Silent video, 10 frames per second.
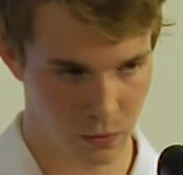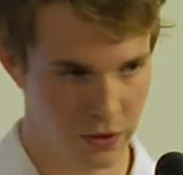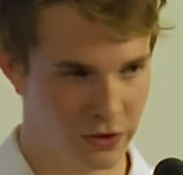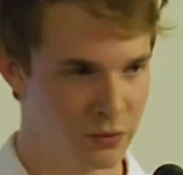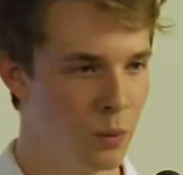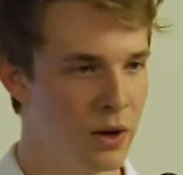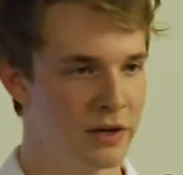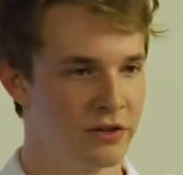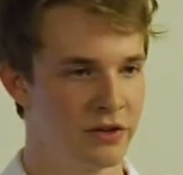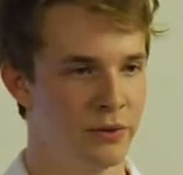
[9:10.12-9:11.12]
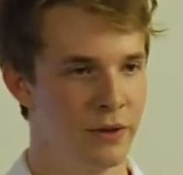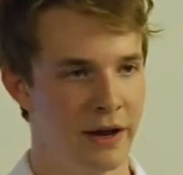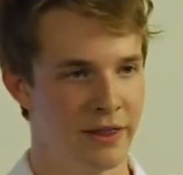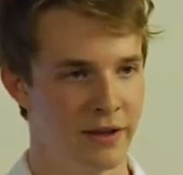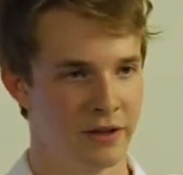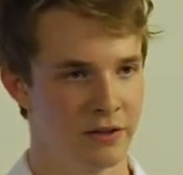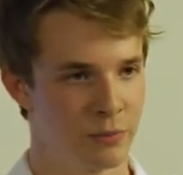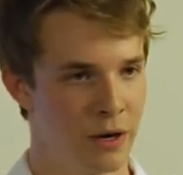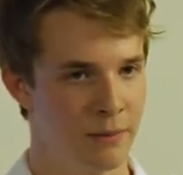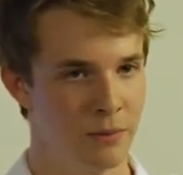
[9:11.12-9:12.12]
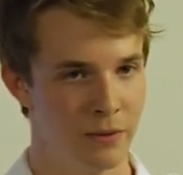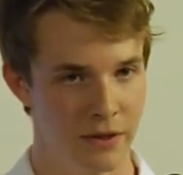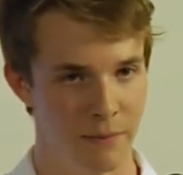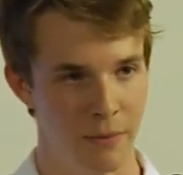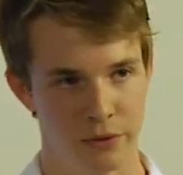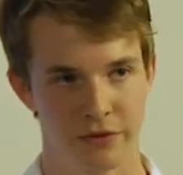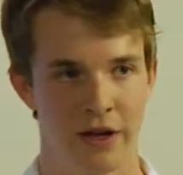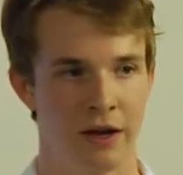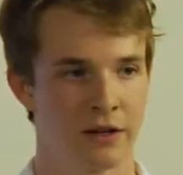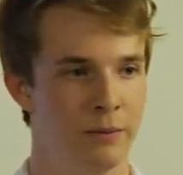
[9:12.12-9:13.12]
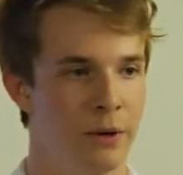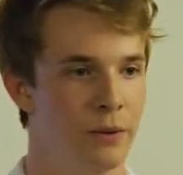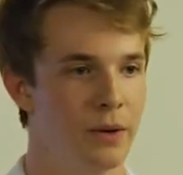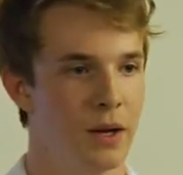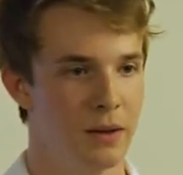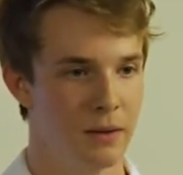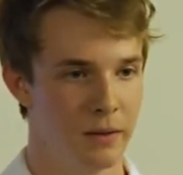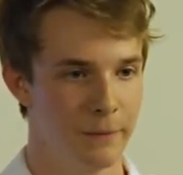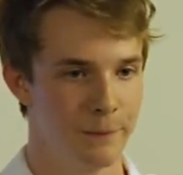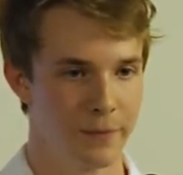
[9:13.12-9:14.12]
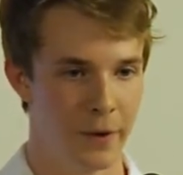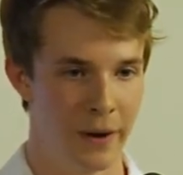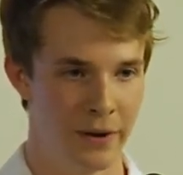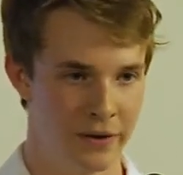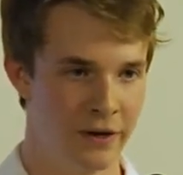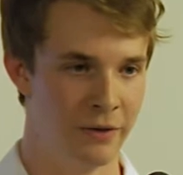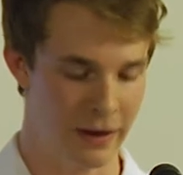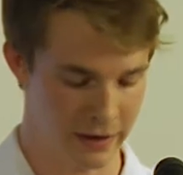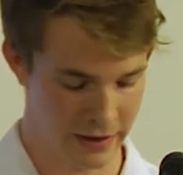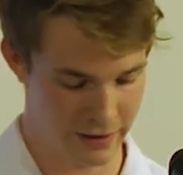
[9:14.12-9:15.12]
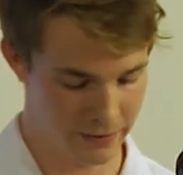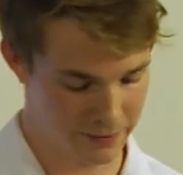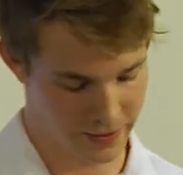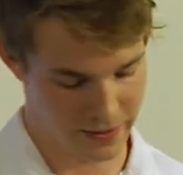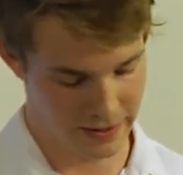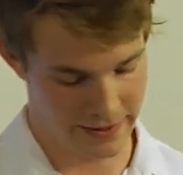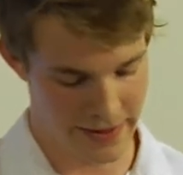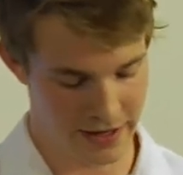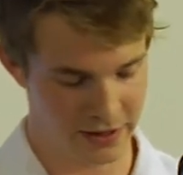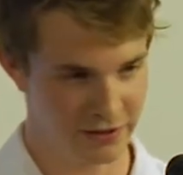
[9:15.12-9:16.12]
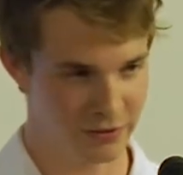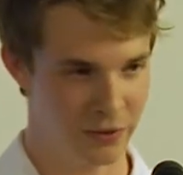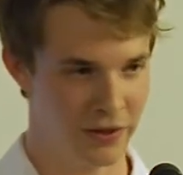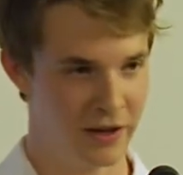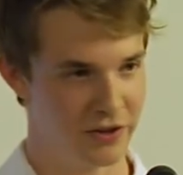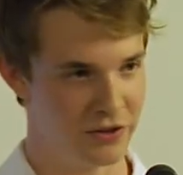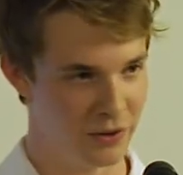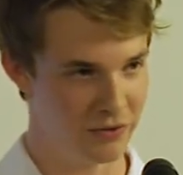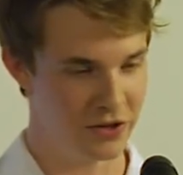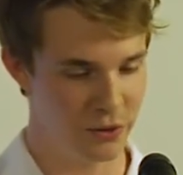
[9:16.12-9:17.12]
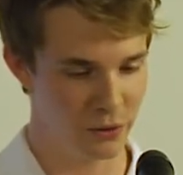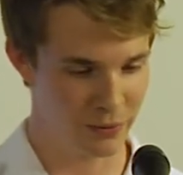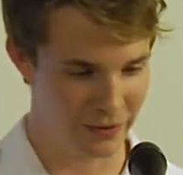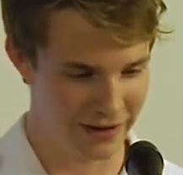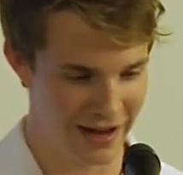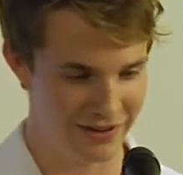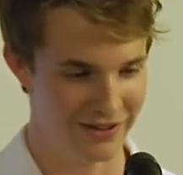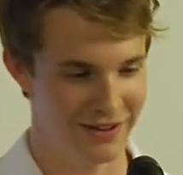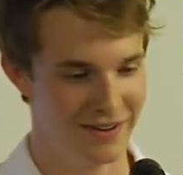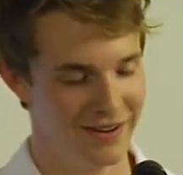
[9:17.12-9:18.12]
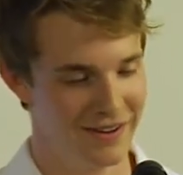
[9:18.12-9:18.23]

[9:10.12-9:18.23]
There's one issue that I think is probably the most talked about around here right now, and that is the issue of youth retention.